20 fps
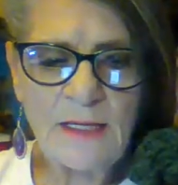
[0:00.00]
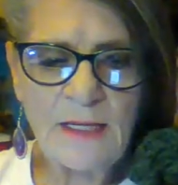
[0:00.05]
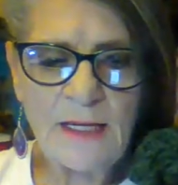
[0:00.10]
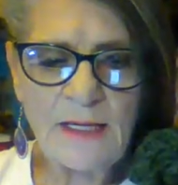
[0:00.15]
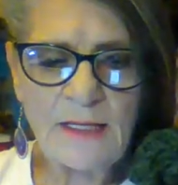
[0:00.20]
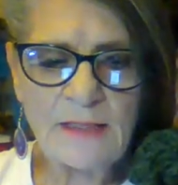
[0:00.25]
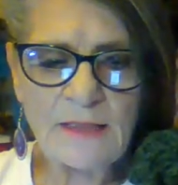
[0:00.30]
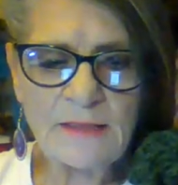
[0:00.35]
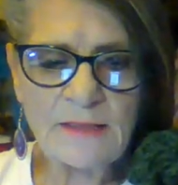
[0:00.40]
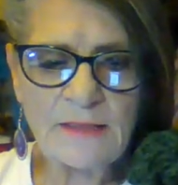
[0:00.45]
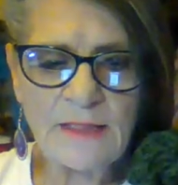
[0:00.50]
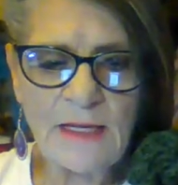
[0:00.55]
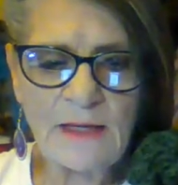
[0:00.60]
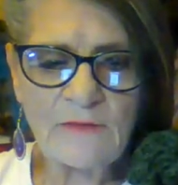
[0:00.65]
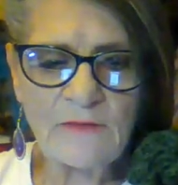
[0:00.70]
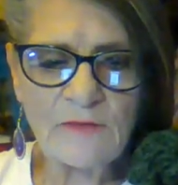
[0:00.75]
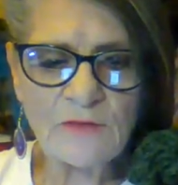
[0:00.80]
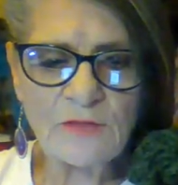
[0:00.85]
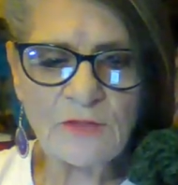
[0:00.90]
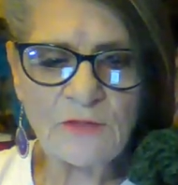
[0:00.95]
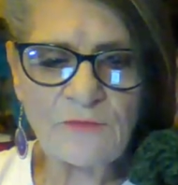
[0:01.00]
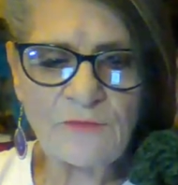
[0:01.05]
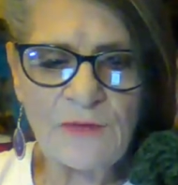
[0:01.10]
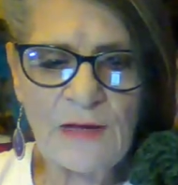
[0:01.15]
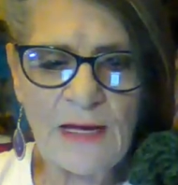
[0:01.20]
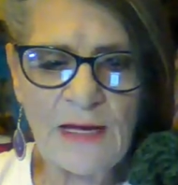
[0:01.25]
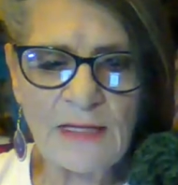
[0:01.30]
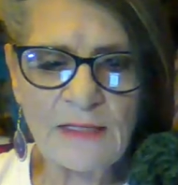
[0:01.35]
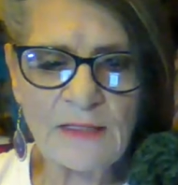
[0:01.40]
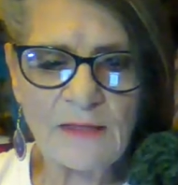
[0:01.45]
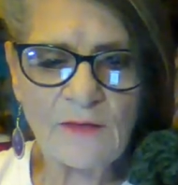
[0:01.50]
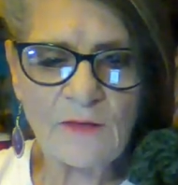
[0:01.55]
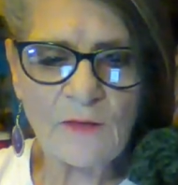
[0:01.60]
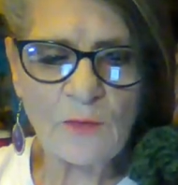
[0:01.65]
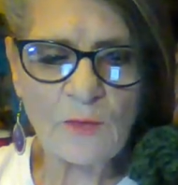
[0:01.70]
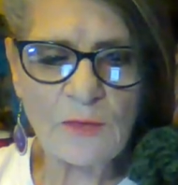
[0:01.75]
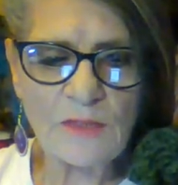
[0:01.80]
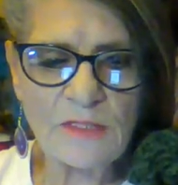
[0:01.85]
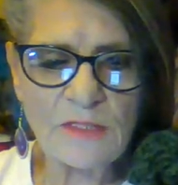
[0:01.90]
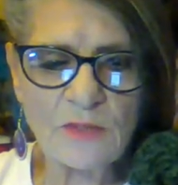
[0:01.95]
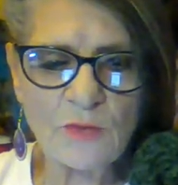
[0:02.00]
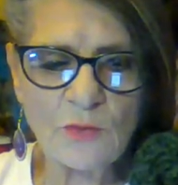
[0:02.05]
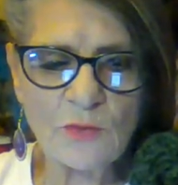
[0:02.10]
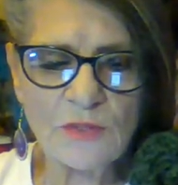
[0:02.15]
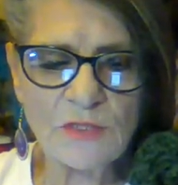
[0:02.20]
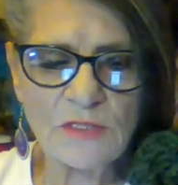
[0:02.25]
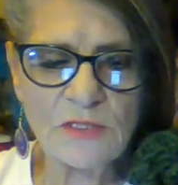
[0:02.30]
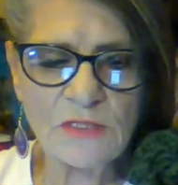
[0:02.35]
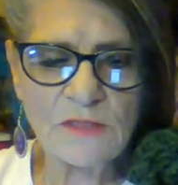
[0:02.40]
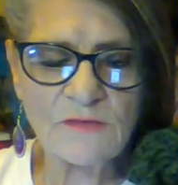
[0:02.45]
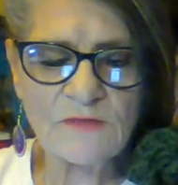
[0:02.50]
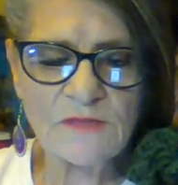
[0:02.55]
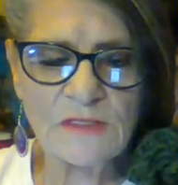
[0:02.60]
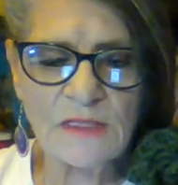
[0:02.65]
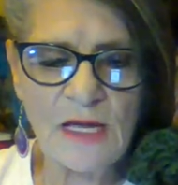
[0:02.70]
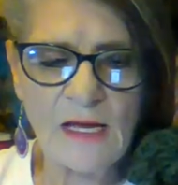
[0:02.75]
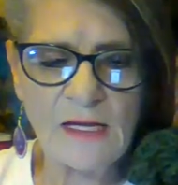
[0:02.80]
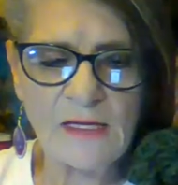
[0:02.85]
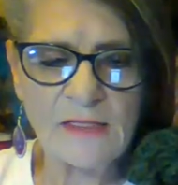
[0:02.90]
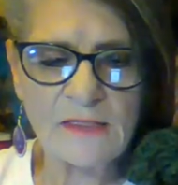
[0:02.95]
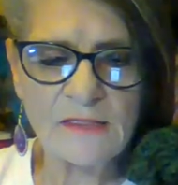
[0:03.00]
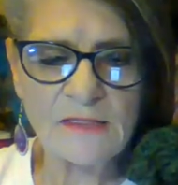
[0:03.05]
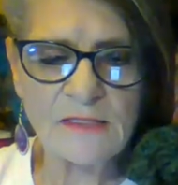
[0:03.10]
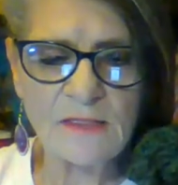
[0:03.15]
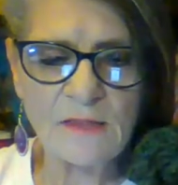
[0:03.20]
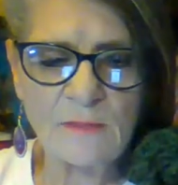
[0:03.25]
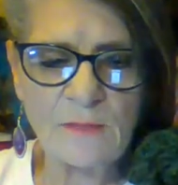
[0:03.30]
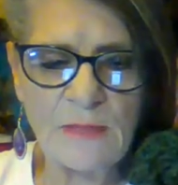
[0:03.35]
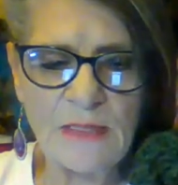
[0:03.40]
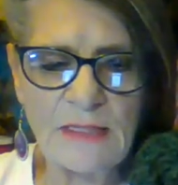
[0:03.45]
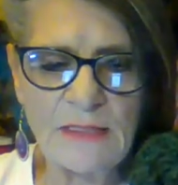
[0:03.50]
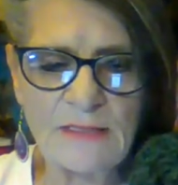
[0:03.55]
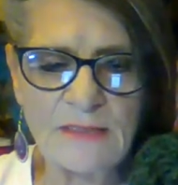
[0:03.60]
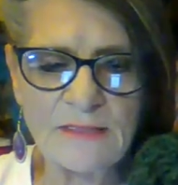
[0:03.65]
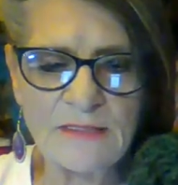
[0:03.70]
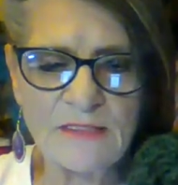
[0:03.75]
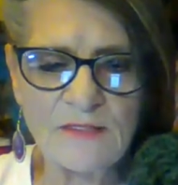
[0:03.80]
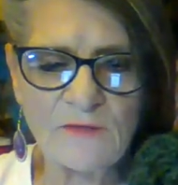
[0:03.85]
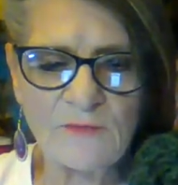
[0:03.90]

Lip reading: and endeavor to find in the resources of science a means